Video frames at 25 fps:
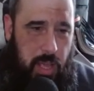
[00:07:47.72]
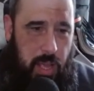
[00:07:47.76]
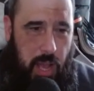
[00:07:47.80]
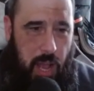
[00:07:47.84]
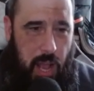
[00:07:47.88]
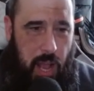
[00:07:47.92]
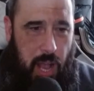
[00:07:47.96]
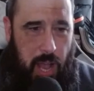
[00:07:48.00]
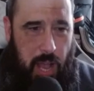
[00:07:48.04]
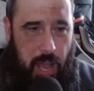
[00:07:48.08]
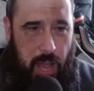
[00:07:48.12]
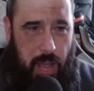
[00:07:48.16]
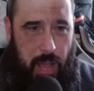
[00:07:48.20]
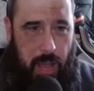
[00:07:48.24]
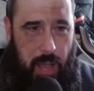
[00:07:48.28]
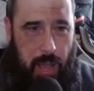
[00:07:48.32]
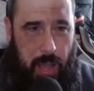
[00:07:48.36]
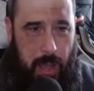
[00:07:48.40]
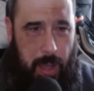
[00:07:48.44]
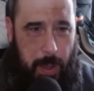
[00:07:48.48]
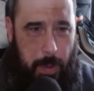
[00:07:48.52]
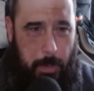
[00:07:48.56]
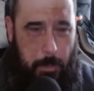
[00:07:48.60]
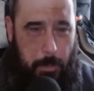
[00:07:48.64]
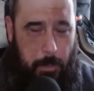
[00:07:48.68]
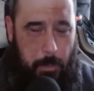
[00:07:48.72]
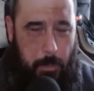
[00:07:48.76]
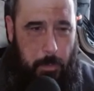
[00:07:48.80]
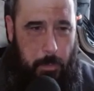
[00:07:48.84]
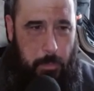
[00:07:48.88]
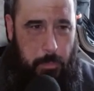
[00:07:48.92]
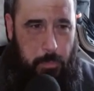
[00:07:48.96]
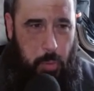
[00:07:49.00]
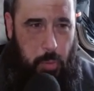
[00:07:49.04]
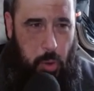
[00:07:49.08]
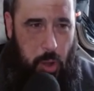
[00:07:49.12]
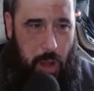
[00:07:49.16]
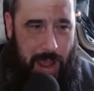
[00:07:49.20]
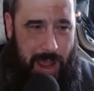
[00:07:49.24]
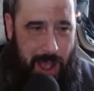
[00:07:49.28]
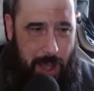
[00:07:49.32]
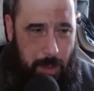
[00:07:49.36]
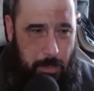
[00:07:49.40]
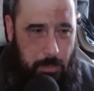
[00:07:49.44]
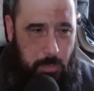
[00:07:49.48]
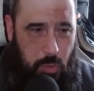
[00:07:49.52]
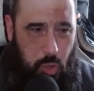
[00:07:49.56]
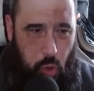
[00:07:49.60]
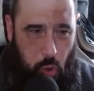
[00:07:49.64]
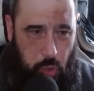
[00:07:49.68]
but I
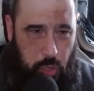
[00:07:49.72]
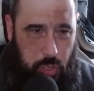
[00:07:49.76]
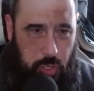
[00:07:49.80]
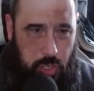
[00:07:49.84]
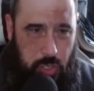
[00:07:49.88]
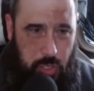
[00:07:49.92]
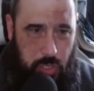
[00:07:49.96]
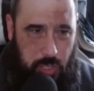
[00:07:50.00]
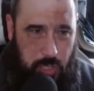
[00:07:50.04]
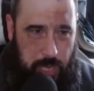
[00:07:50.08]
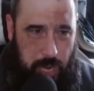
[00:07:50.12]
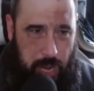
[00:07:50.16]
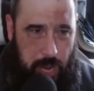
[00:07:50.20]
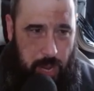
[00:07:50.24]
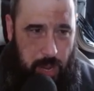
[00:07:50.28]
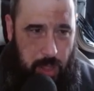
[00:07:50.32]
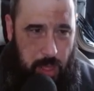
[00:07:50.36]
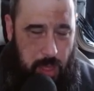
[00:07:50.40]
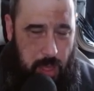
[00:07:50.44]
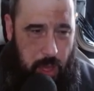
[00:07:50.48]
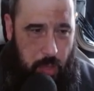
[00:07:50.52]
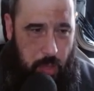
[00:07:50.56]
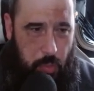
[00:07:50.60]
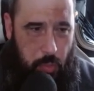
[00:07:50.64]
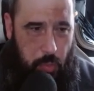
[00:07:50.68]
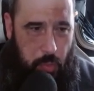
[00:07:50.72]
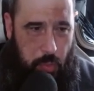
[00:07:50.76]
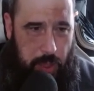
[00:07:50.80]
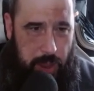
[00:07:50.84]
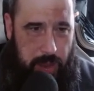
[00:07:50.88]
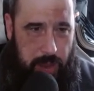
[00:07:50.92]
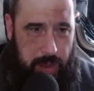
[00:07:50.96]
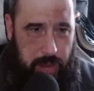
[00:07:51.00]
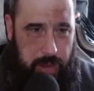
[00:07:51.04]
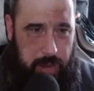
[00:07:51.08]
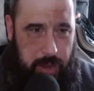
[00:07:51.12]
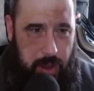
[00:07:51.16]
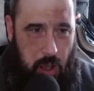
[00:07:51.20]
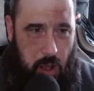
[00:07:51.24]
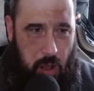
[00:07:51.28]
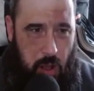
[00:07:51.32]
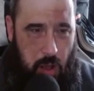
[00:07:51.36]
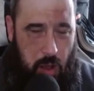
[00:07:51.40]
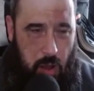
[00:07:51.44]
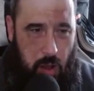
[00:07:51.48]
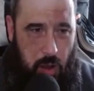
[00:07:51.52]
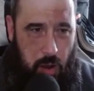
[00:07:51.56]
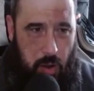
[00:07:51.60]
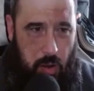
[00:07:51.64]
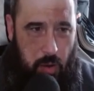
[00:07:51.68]
am going to say that they
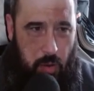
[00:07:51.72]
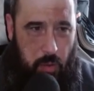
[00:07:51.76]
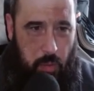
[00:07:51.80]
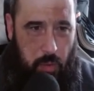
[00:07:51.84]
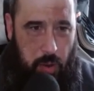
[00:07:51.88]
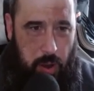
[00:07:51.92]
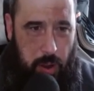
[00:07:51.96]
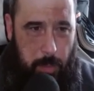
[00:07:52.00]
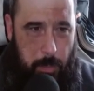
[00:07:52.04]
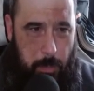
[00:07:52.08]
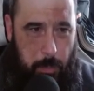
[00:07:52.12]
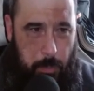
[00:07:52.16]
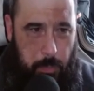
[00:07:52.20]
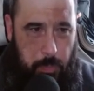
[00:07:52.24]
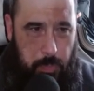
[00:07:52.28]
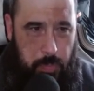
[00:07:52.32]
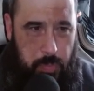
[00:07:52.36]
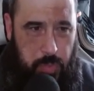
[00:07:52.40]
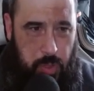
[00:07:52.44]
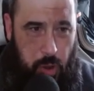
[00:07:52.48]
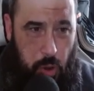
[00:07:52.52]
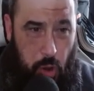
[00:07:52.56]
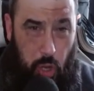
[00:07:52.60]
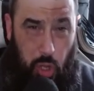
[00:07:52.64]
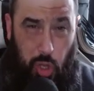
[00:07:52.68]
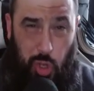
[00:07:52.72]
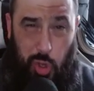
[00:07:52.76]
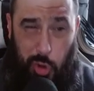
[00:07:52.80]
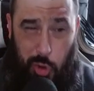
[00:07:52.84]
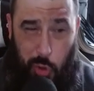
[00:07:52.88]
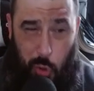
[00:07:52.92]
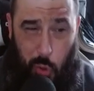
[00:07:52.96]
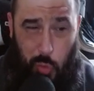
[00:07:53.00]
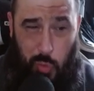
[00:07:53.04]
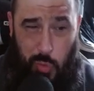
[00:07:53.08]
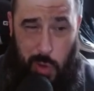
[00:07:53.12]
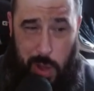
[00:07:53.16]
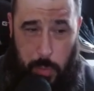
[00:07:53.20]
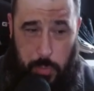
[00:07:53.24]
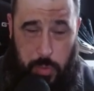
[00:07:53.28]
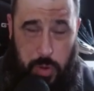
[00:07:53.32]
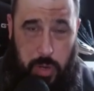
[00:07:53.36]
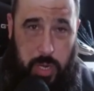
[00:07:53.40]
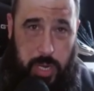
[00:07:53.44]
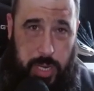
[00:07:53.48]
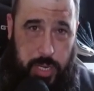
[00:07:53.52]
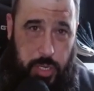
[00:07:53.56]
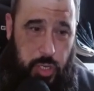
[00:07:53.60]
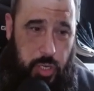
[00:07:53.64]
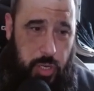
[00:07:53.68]
are they're a good all-rounder
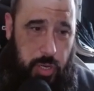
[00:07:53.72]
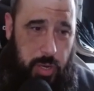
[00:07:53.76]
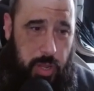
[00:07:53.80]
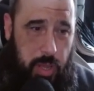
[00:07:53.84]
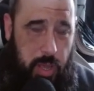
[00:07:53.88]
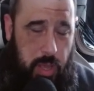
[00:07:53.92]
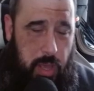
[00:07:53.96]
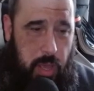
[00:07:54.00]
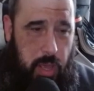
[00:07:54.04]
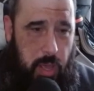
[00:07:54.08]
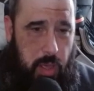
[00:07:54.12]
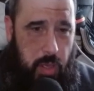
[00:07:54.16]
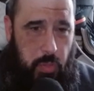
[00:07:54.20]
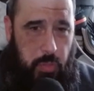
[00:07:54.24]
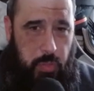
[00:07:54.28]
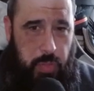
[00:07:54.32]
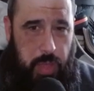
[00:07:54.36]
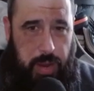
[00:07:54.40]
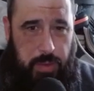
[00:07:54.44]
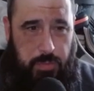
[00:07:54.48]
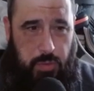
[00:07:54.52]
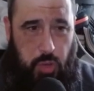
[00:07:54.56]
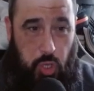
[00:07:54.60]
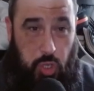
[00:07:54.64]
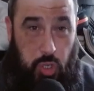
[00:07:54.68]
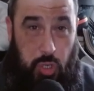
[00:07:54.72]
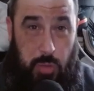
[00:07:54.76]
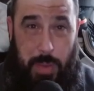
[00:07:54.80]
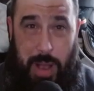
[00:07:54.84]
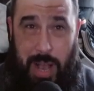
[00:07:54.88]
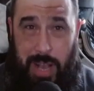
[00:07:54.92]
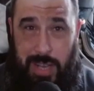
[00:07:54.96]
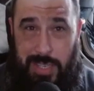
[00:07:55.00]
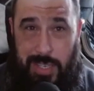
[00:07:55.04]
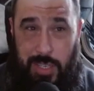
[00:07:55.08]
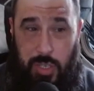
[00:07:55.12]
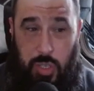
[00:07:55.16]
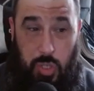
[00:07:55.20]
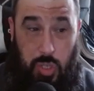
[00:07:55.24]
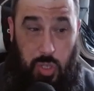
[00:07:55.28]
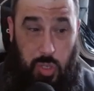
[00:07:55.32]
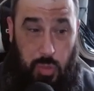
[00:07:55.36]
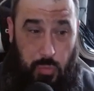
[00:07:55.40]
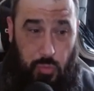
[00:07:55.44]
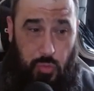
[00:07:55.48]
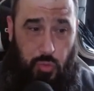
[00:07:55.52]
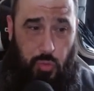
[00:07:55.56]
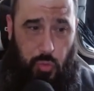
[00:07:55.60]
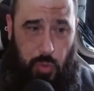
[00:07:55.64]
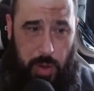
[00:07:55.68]
legion. They've got some access to
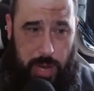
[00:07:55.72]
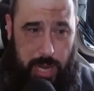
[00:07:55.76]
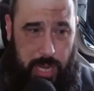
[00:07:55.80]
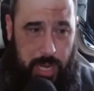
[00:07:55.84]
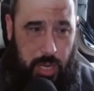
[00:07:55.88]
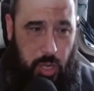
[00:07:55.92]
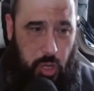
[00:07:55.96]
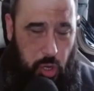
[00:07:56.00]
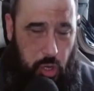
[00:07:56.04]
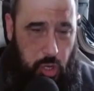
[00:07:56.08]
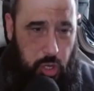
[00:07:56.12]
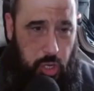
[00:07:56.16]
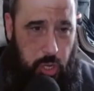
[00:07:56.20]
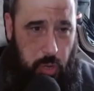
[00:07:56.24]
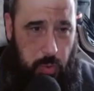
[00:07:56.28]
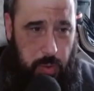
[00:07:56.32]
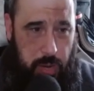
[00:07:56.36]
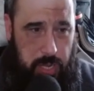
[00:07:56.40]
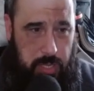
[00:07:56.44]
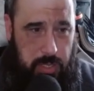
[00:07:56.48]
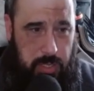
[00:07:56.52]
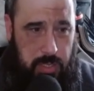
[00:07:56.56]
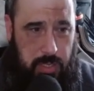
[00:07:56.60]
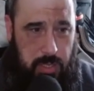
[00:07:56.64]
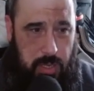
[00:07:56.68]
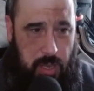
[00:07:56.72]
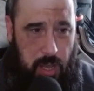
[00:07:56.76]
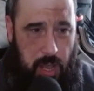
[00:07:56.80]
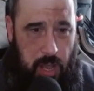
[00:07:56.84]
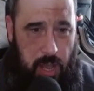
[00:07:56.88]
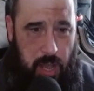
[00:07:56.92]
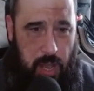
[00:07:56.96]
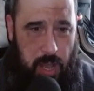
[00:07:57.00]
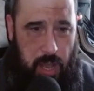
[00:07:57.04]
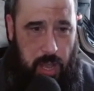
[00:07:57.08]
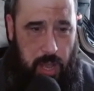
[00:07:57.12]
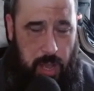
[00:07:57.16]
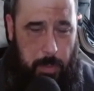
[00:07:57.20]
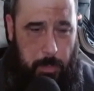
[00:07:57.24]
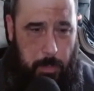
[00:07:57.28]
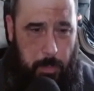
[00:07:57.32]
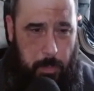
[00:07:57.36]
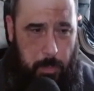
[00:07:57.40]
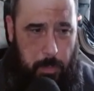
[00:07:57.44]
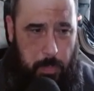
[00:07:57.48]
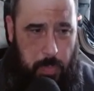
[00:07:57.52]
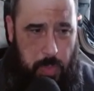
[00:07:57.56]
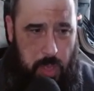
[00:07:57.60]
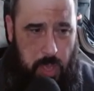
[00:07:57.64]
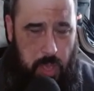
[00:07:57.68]
some really good units,
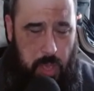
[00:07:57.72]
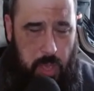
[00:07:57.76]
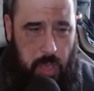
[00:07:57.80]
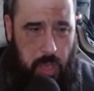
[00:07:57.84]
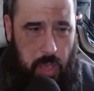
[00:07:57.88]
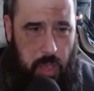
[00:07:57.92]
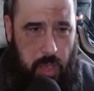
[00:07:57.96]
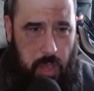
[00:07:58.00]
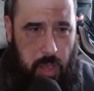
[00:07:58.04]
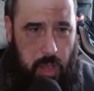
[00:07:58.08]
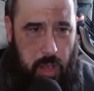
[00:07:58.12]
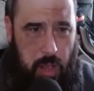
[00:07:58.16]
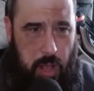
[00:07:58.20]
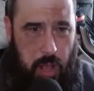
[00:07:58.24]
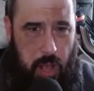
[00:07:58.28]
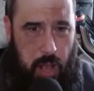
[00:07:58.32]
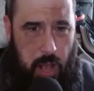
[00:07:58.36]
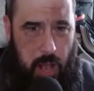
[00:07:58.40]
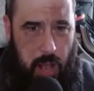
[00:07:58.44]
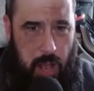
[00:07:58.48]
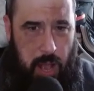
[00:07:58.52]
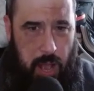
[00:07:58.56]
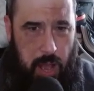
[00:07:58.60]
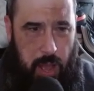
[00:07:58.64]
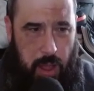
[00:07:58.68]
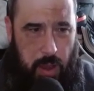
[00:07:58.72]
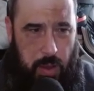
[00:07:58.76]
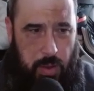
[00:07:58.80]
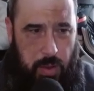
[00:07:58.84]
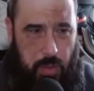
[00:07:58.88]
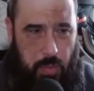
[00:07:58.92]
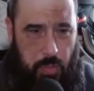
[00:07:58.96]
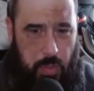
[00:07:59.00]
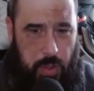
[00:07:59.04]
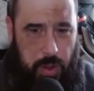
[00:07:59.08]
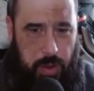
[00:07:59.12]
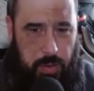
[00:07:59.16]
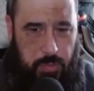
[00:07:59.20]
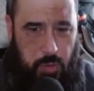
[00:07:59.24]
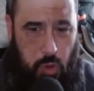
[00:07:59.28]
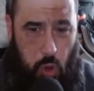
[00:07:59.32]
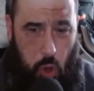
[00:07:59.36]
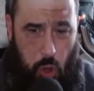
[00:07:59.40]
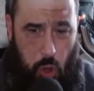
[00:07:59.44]
and they've got